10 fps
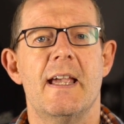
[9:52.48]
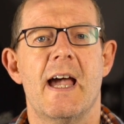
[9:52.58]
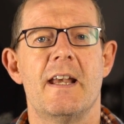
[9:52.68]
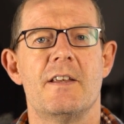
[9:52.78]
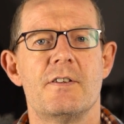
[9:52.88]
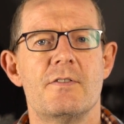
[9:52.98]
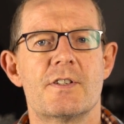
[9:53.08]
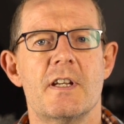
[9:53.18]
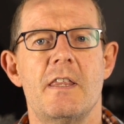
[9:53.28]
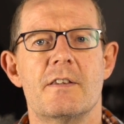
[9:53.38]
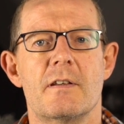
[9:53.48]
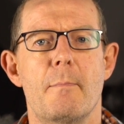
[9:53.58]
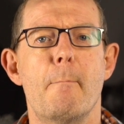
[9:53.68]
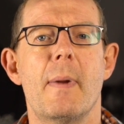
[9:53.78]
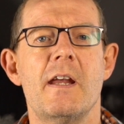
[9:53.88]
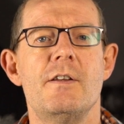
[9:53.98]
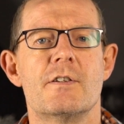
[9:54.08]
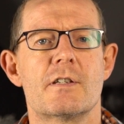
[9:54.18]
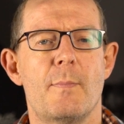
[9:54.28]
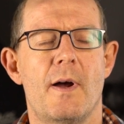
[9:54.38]
And as you can see, there's some major
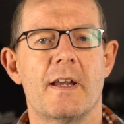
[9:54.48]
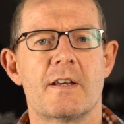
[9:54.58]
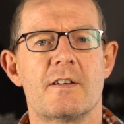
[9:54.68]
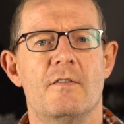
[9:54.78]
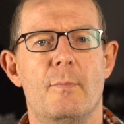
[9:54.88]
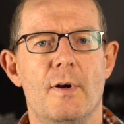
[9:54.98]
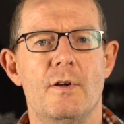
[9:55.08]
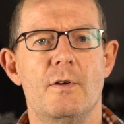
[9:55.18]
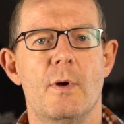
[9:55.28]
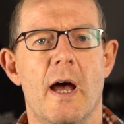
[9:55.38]
spikes of blue